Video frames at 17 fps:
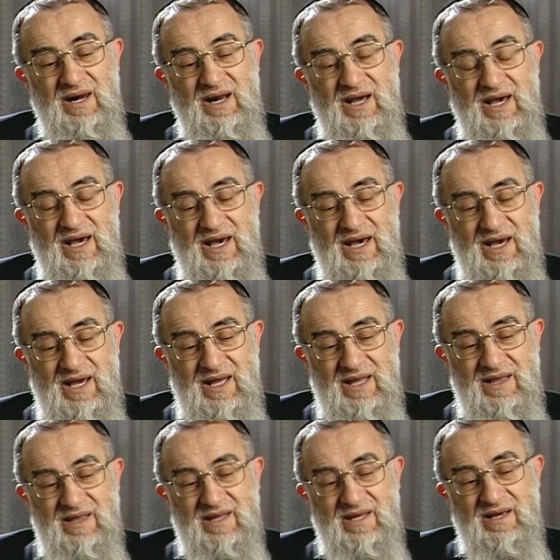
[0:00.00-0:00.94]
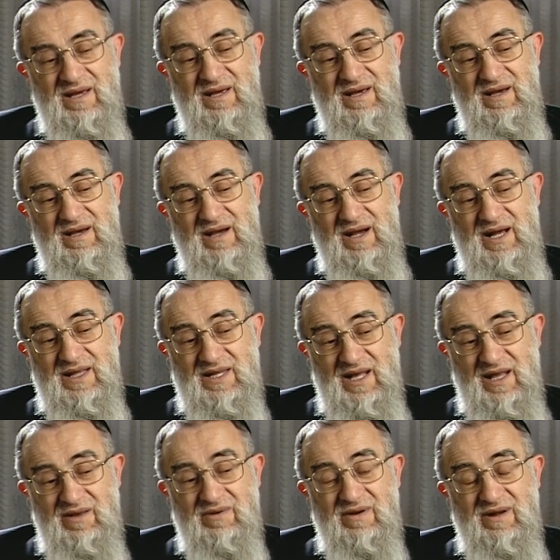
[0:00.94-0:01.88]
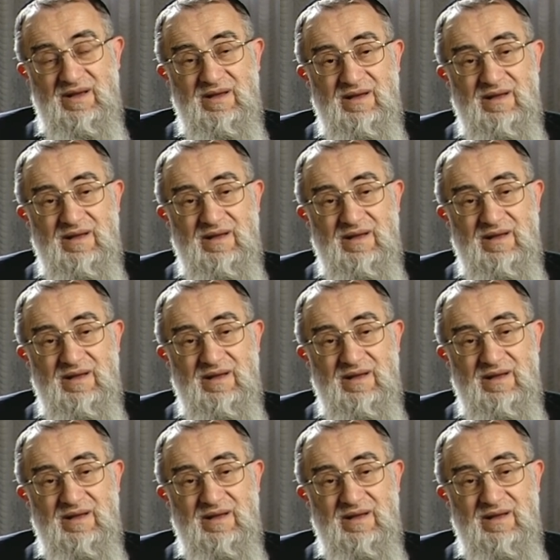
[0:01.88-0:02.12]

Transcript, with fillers: And I'll was tell there you, any other